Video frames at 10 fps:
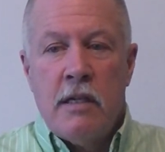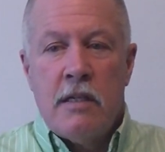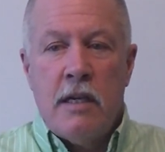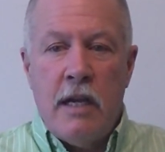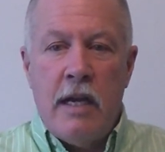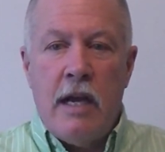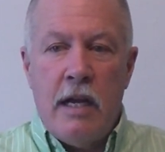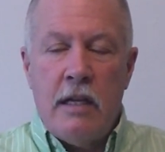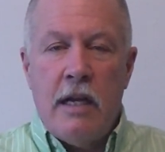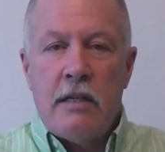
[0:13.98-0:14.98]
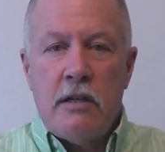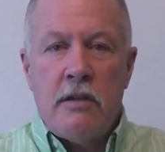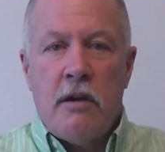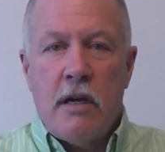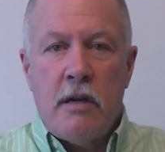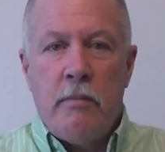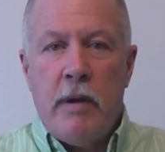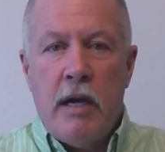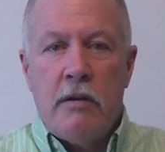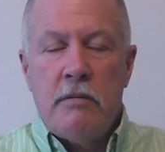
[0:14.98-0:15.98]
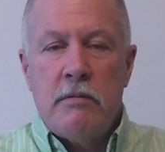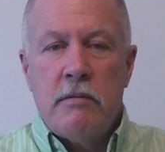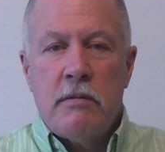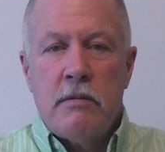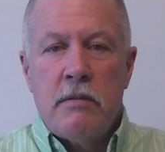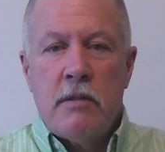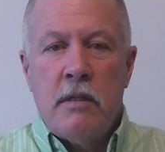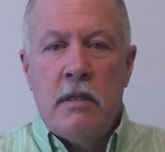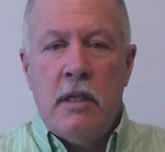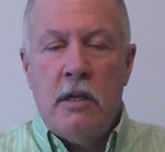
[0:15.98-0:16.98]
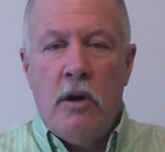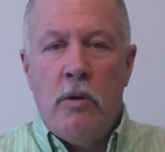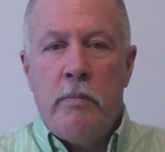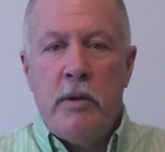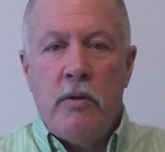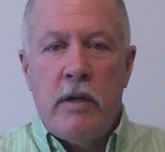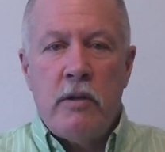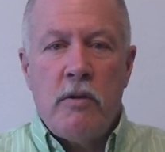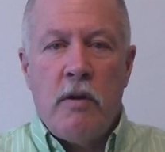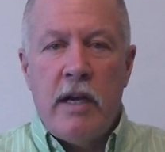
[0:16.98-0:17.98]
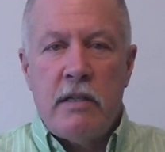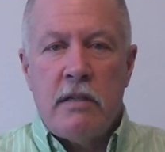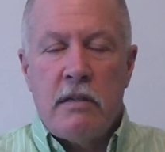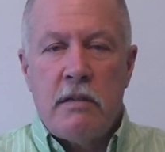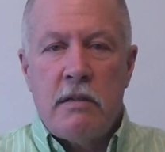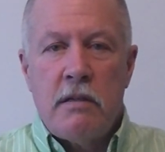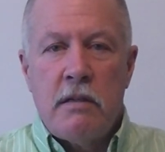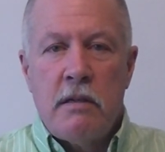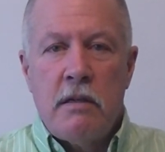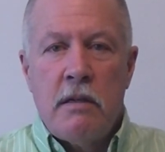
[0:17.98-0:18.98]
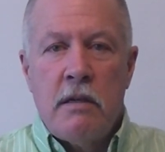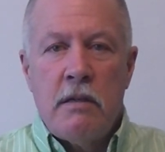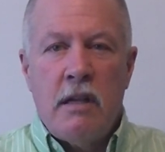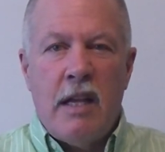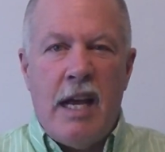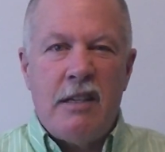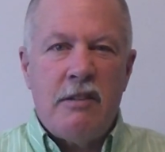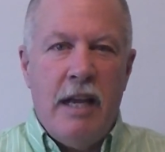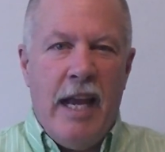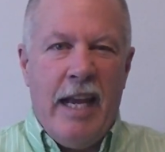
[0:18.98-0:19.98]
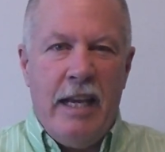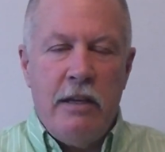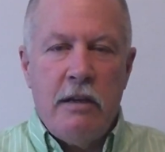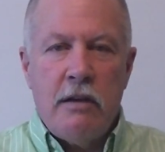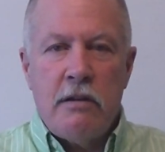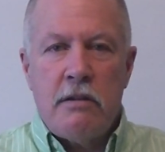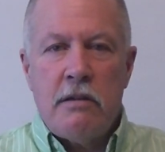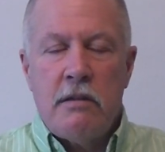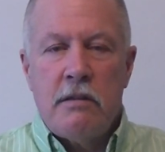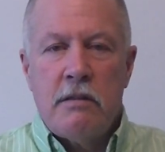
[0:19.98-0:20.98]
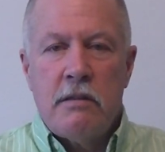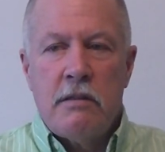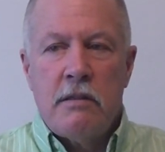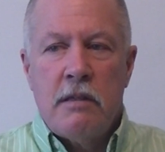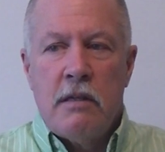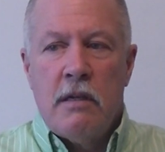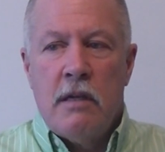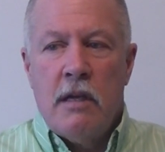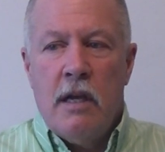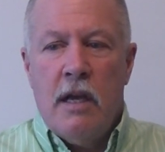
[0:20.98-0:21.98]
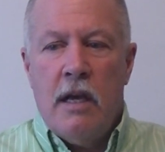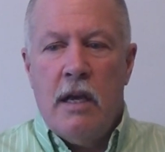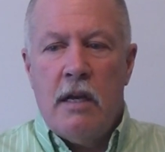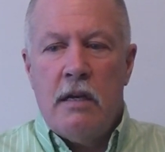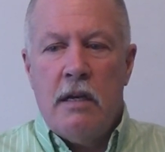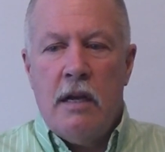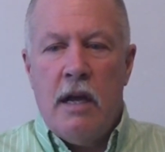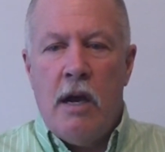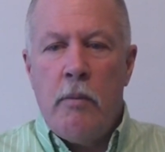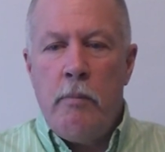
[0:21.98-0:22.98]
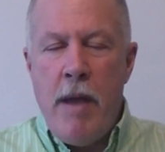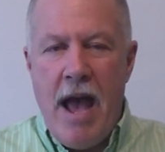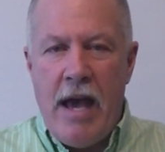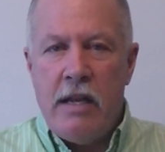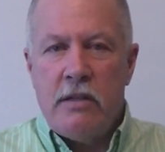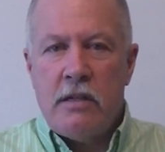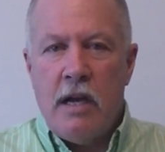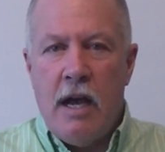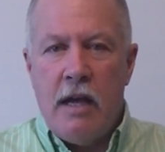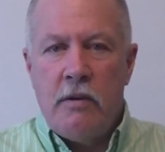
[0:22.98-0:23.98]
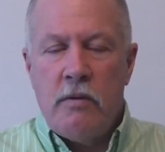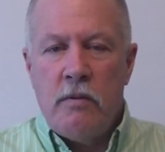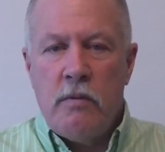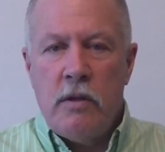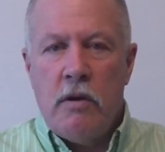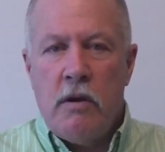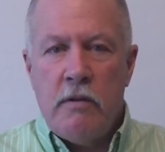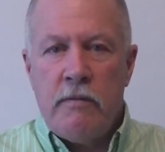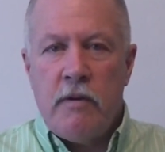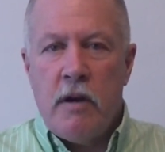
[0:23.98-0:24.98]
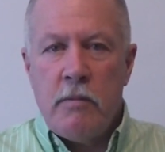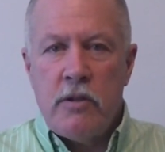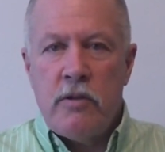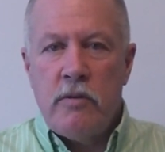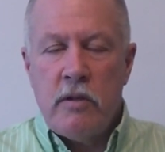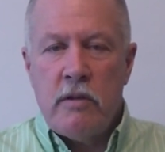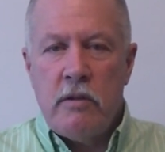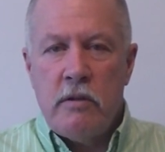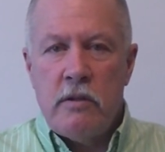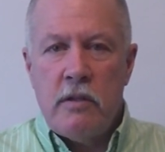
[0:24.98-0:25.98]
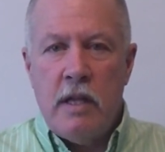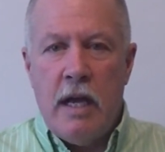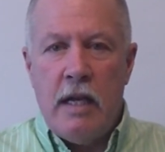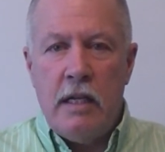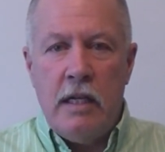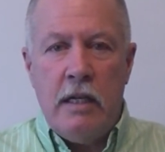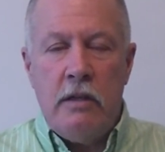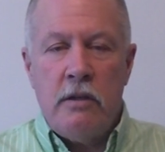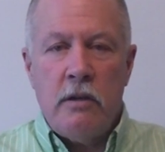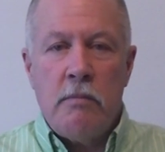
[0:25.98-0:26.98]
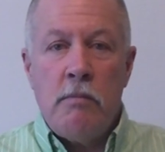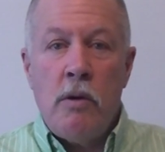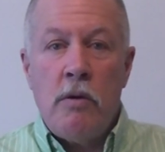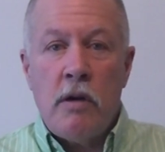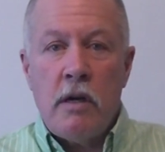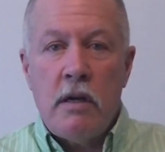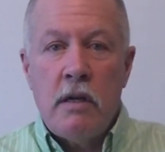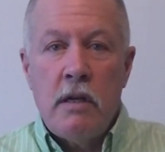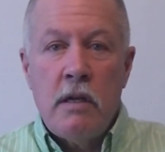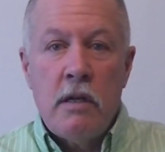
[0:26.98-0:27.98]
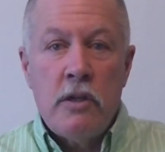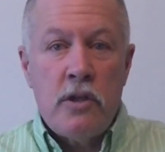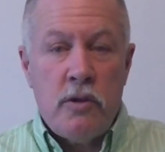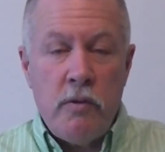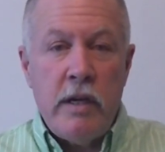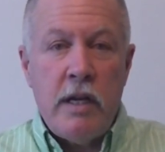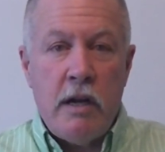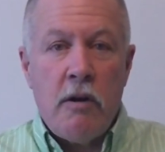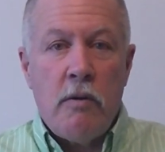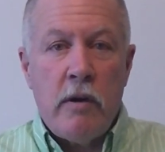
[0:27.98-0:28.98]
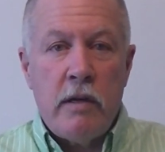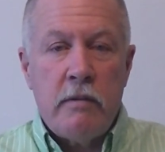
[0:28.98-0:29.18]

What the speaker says: Today I'd like to talk about the opioid crisis, the last 8 years, and how bad it's gotten with all the pharmaceuticals that lead to more street heroin.